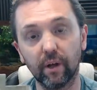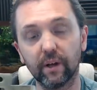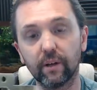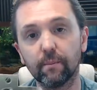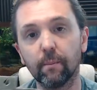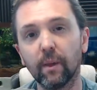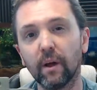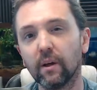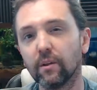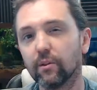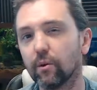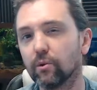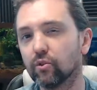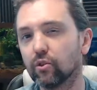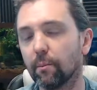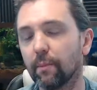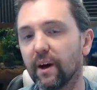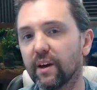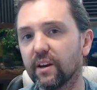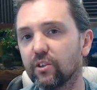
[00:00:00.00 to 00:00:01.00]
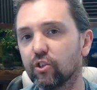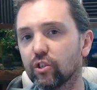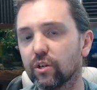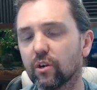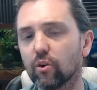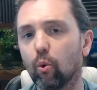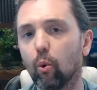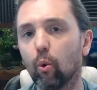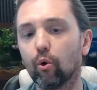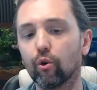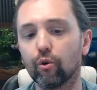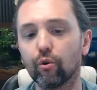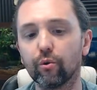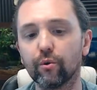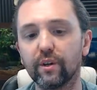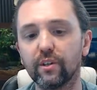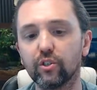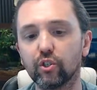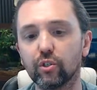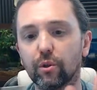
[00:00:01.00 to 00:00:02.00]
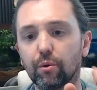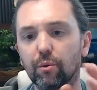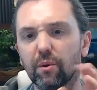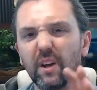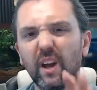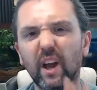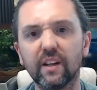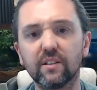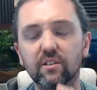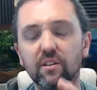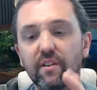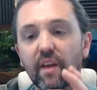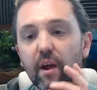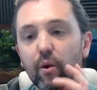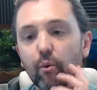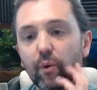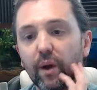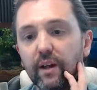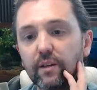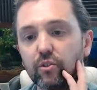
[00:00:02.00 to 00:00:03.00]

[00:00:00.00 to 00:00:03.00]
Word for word: Those are about inch and a quarter, inch and three eighths in that range.